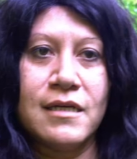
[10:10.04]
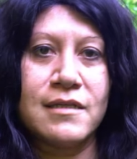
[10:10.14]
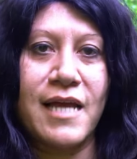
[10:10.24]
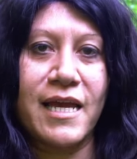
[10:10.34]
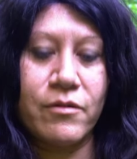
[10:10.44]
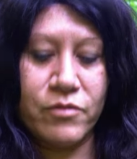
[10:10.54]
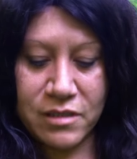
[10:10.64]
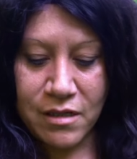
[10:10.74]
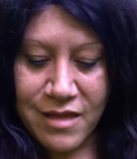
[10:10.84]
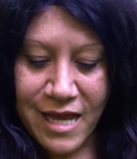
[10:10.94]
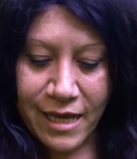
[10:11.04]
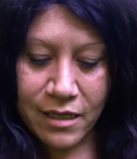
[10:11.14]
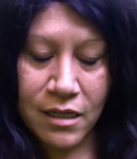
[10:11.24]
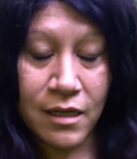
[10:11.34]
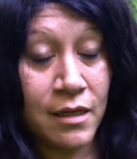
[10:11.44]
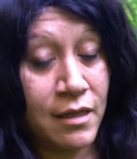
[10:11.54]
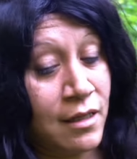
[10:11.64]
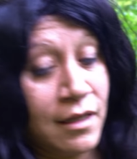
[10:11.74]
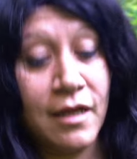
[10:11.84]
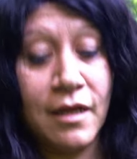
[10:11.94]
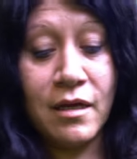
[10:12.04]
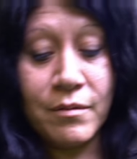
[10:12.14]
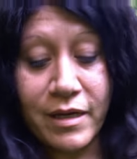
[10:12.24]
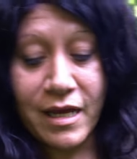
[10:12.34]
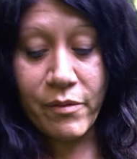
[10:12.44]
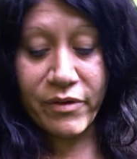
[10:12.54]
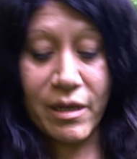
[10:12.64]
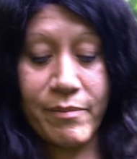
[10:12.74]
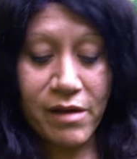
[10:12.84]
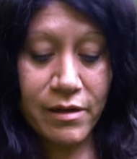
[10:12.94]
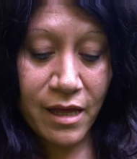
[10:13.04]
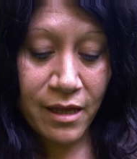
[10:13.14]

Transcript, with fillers: Psych, we're still on the hike. Oh my god, we got about